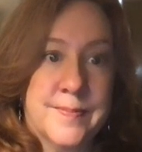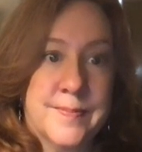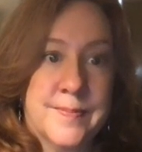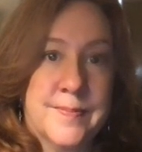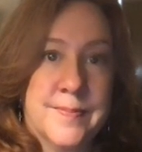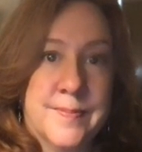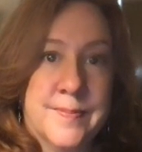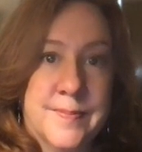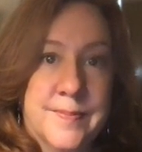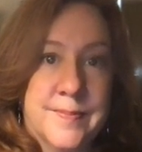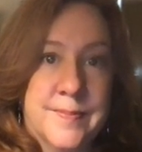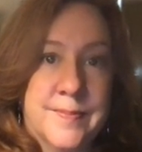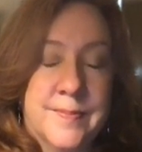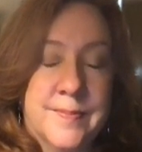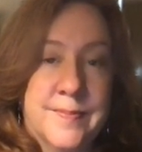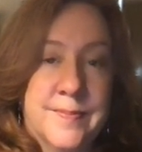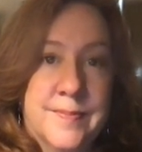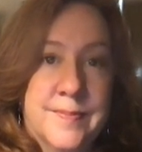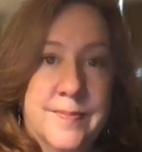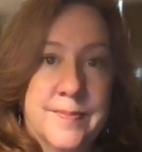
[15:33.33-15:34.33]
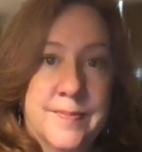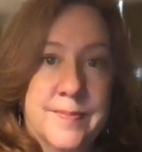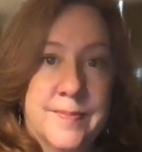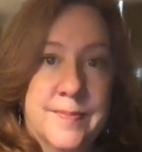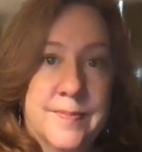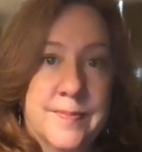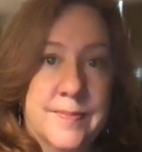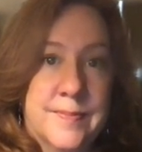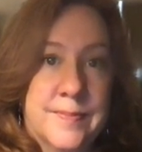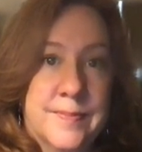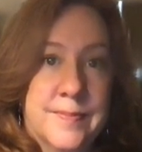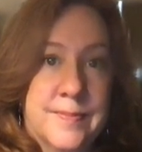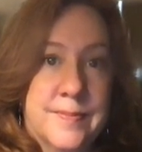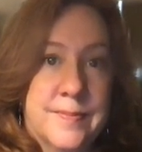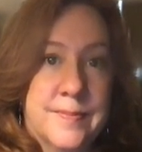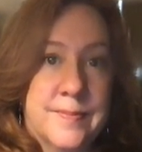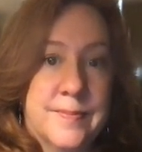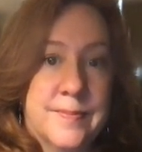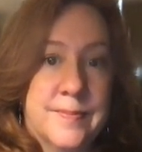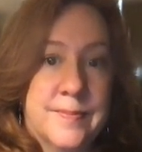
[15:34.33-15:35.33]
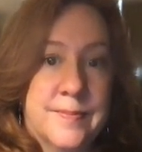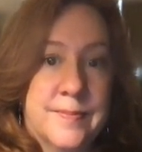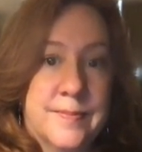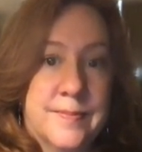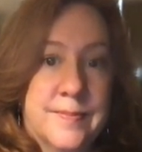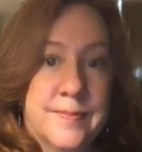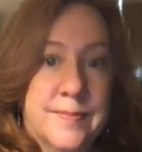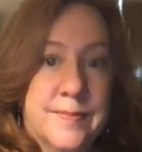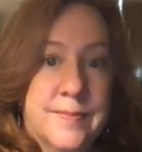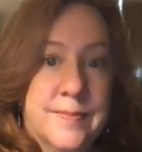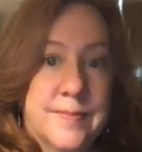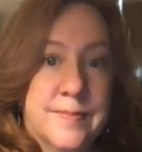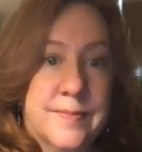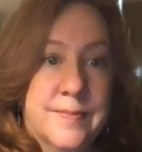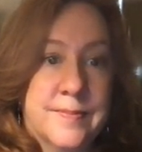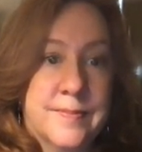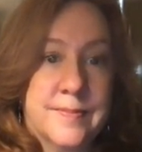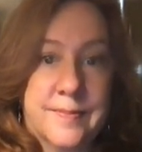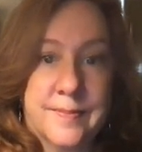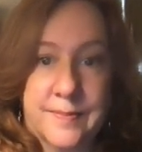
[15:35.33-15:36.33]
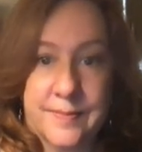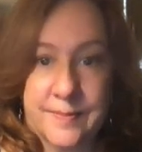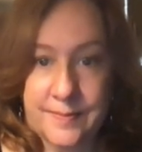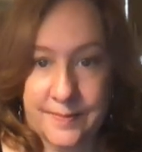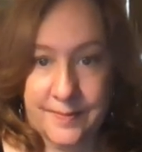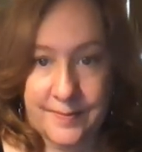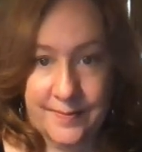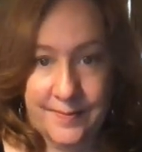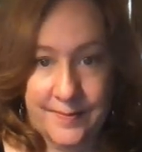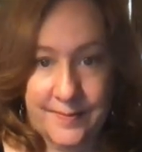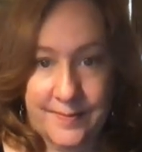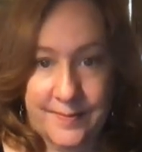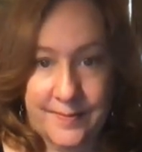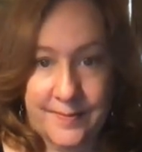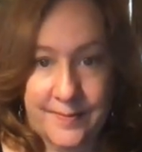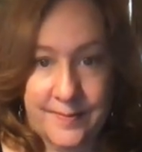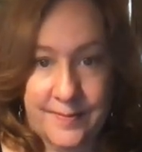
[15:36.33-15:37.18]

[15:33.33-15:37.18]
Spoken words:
This person isn't speaking.